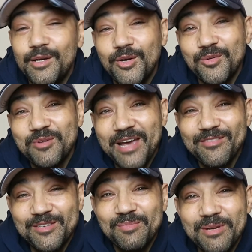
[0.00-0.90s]
I knew it would
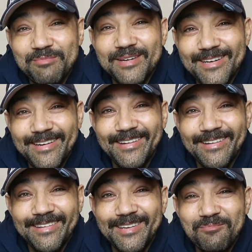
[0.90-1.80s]
have to be
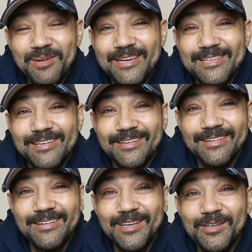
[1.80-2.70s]
me that made
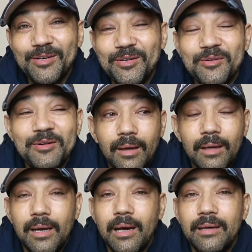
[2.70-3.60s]
it, you know,
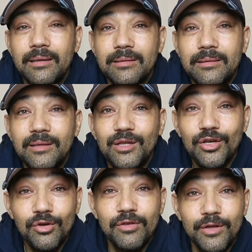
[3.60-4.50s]
and I
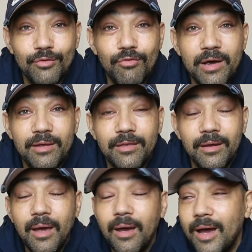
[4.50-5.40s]
knew that the right
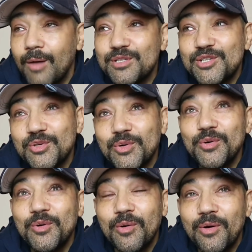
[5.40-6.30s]
thing. I was
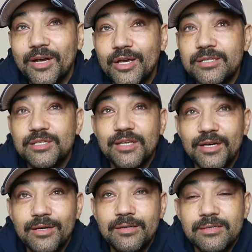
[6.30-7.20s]
so
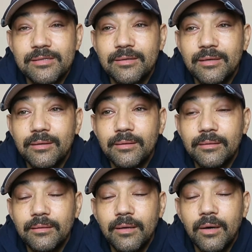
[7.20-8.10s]
concerned
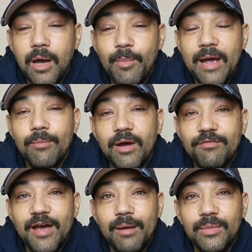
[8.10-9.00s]
about my
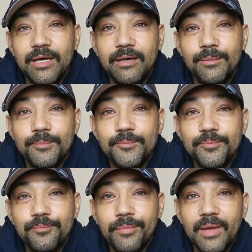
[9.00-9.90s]
family.
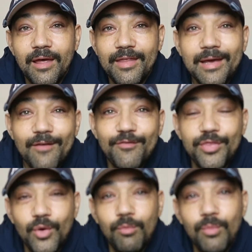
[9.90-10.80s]
I think I've
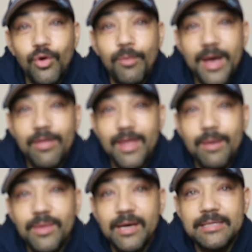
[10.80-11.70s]
thought more about
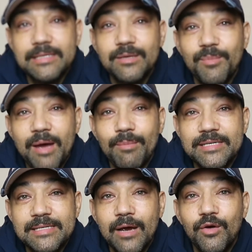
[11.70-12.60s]
them than I did about
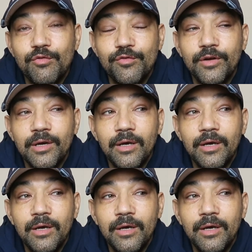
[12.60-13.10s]
myself.